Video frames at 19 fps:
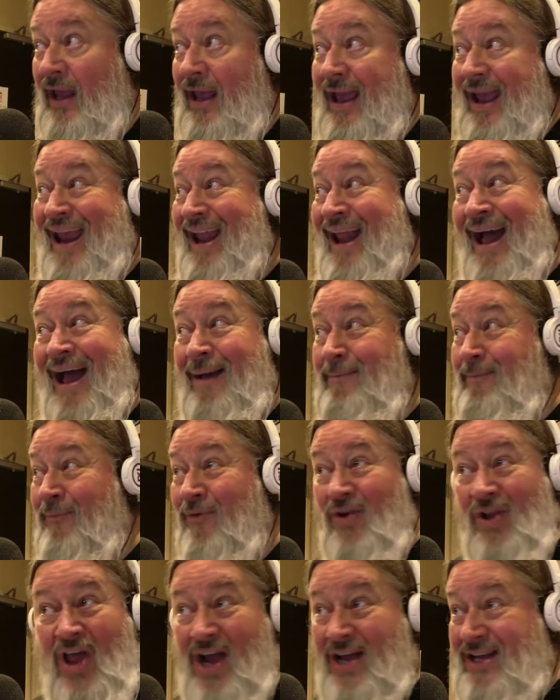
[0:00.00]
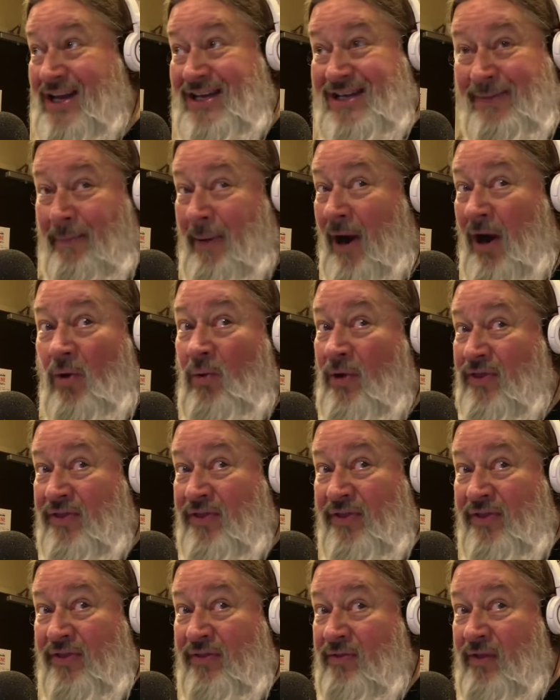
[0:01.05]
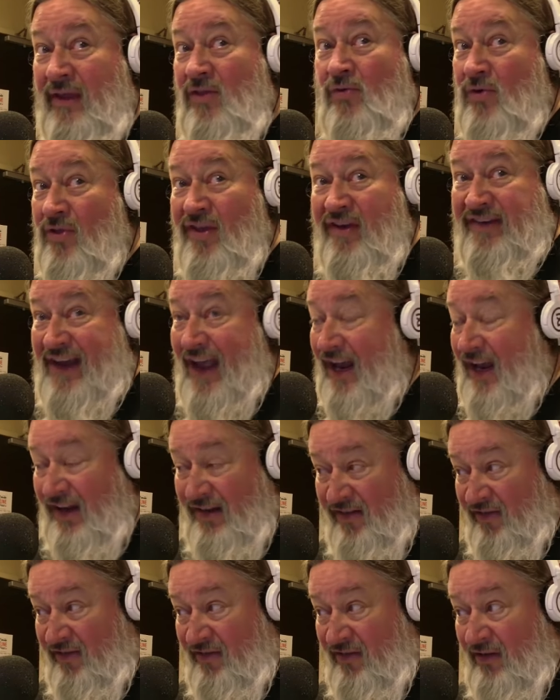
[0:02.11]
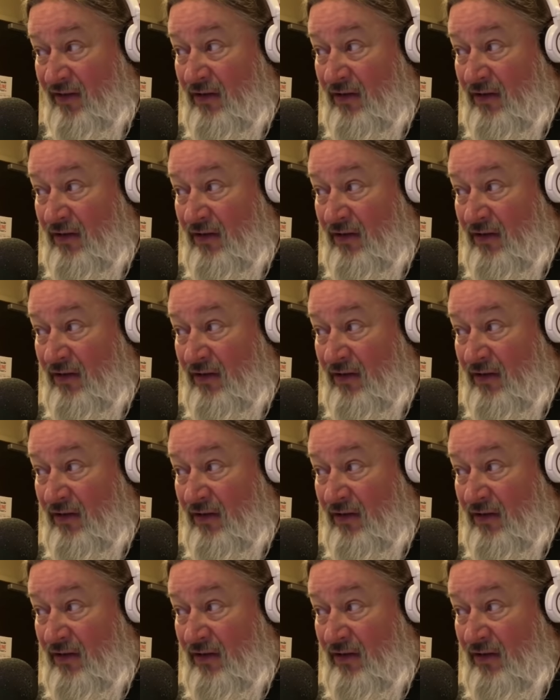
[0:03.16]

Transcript: and I'm reluctant to part with either of the seconds.